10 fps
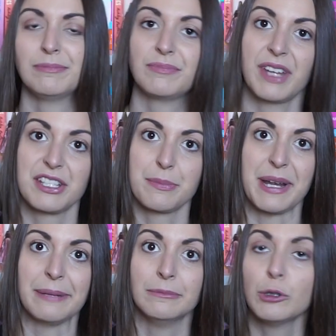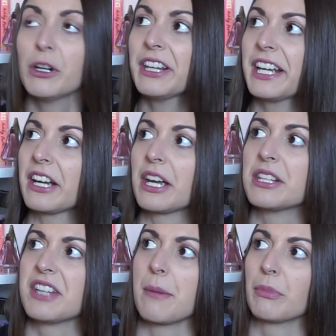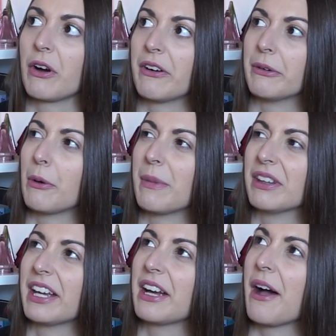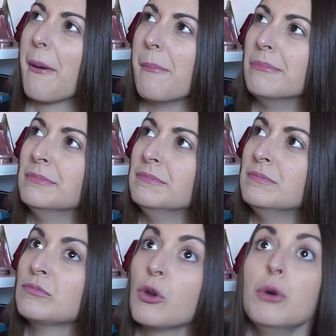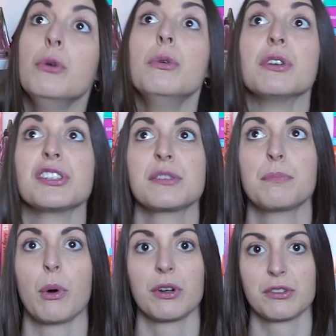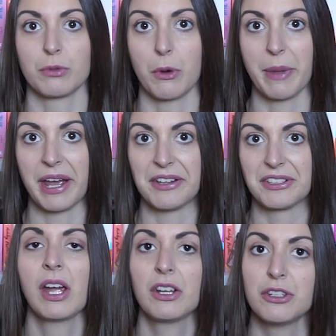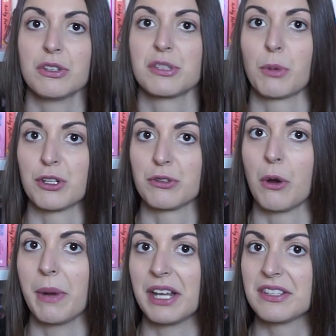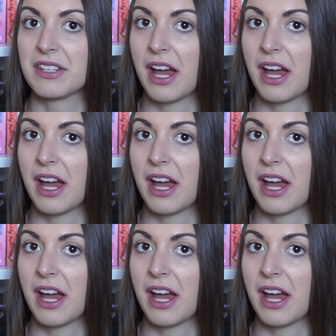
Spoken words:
That's me. Or like a contemporary romance, like ooh, a sports romance. I could do a sports romance.